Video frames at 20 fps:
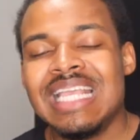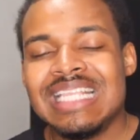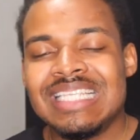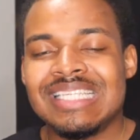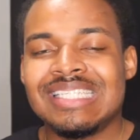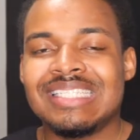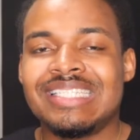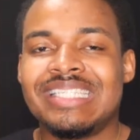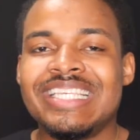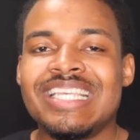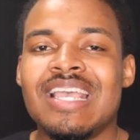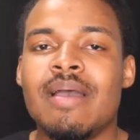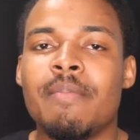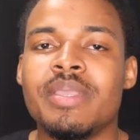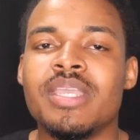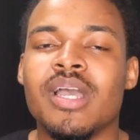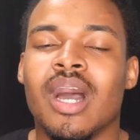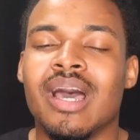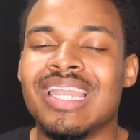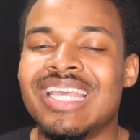Just DM
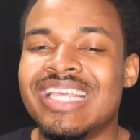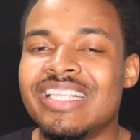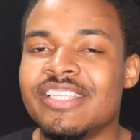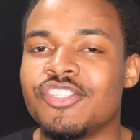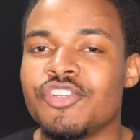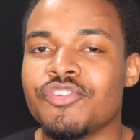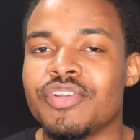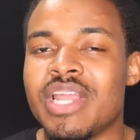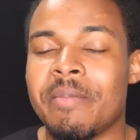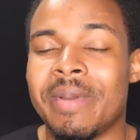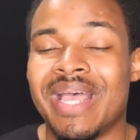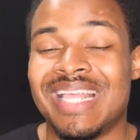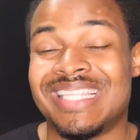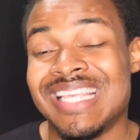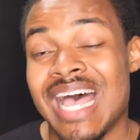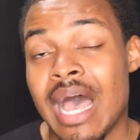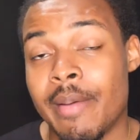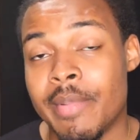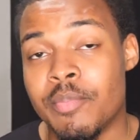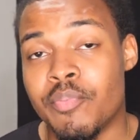me on Instagram at
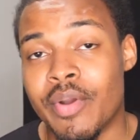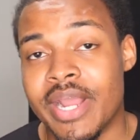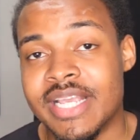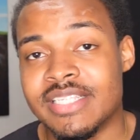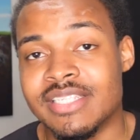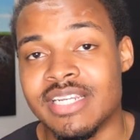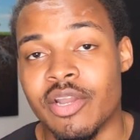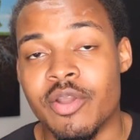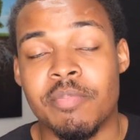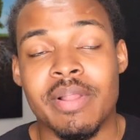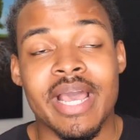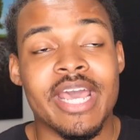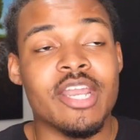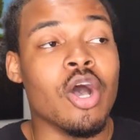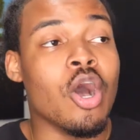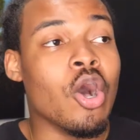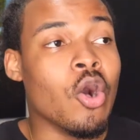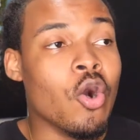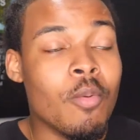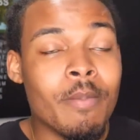Tommy Bryson. I reply to
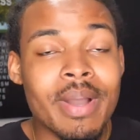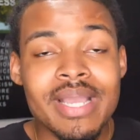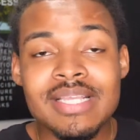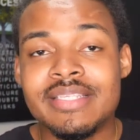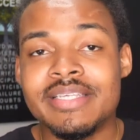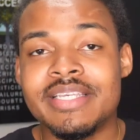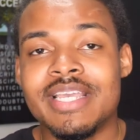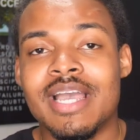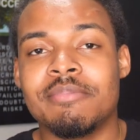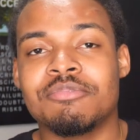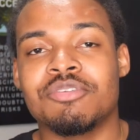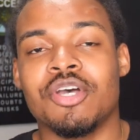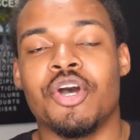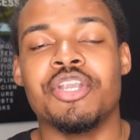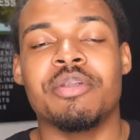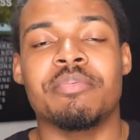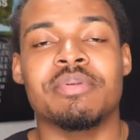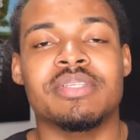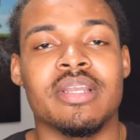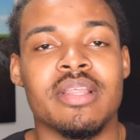all my DMs
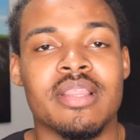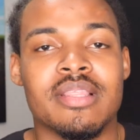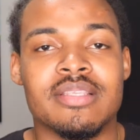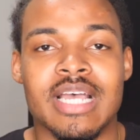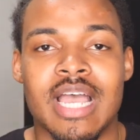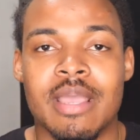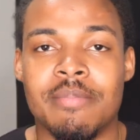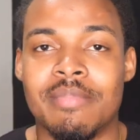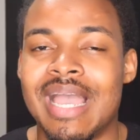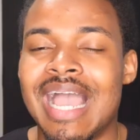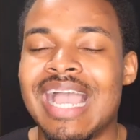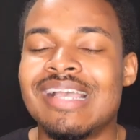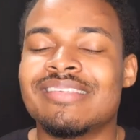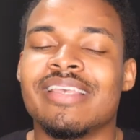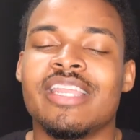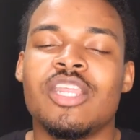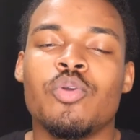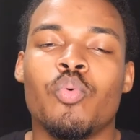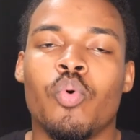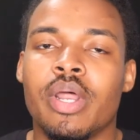100% of the time. Ask
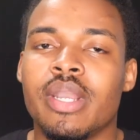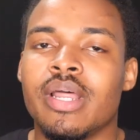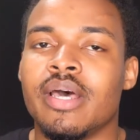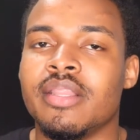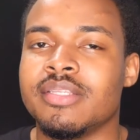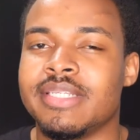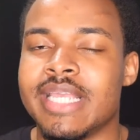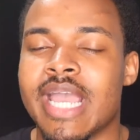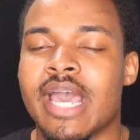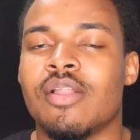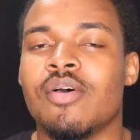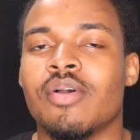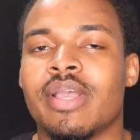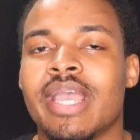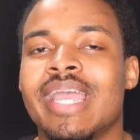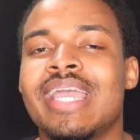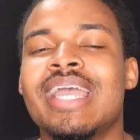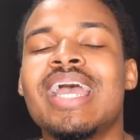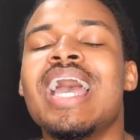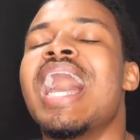anyone on the channel,
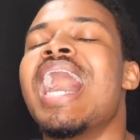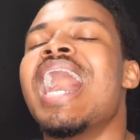okay?